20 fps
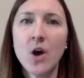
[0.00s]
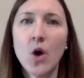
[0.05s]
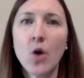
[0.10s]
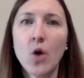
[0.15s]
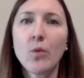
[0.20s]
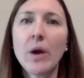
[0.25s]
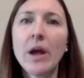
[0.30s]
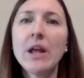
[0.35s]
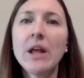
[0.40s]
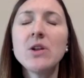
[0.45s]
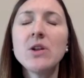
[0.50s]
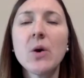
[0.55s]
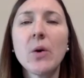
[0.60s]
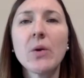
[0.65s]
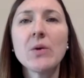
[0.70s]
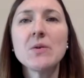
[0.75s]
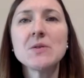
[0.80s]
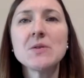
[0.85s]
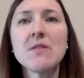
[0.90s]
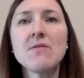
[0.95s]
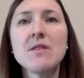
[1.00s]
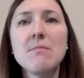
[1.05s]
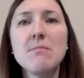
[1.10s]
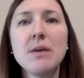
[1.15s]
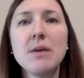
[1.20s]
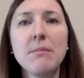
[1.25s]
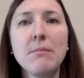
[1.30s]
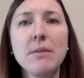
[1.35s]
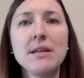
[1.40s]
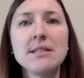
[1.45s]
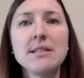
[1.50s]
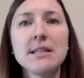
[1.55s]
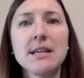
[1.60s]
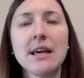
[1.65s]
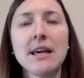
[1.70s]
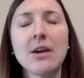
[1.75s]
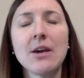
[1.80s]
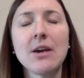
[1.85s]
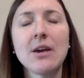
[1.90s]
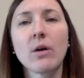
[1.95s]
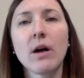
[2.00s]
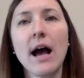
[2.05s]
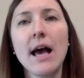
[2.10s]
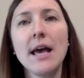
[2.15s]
Written notice of the PPT or